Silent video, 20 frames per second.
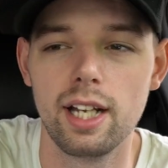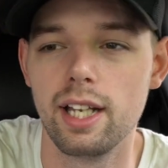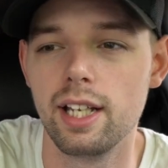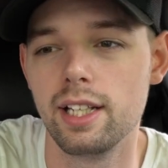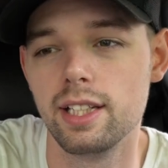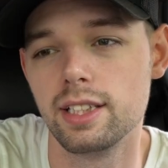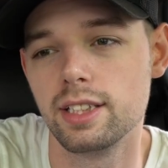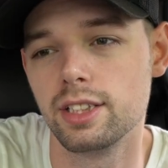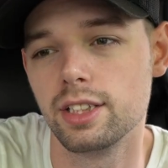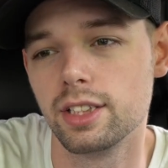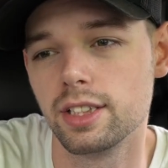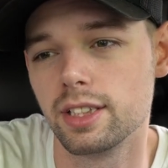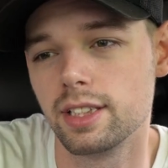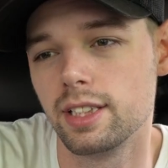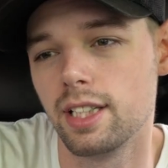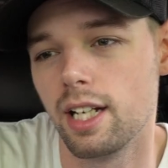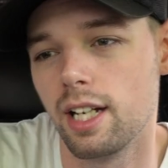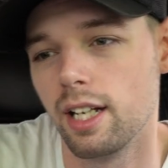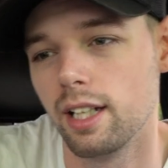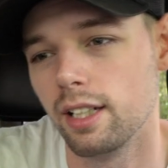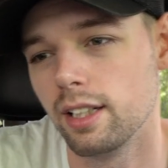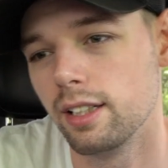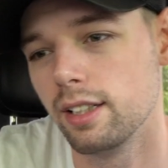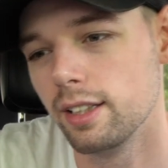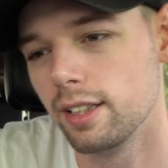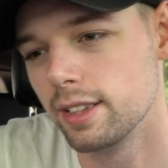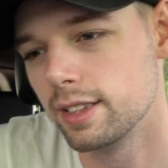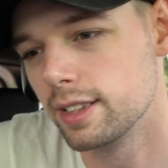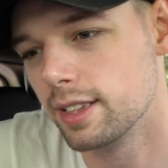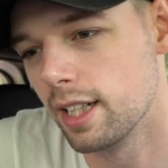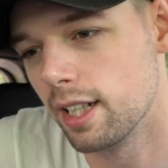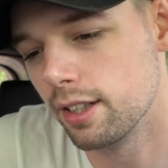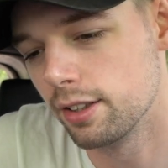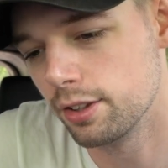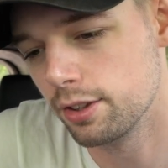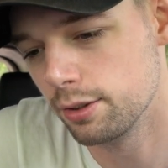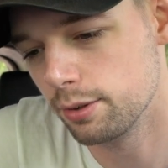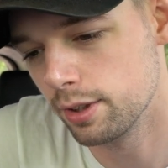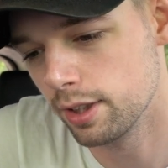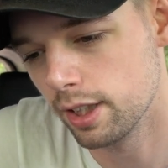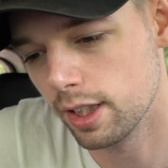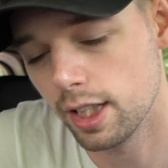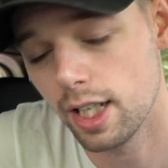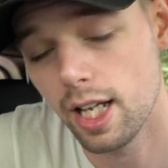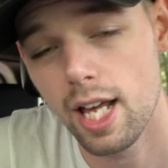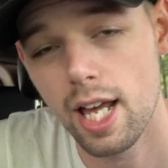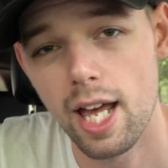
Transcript: is just not too good.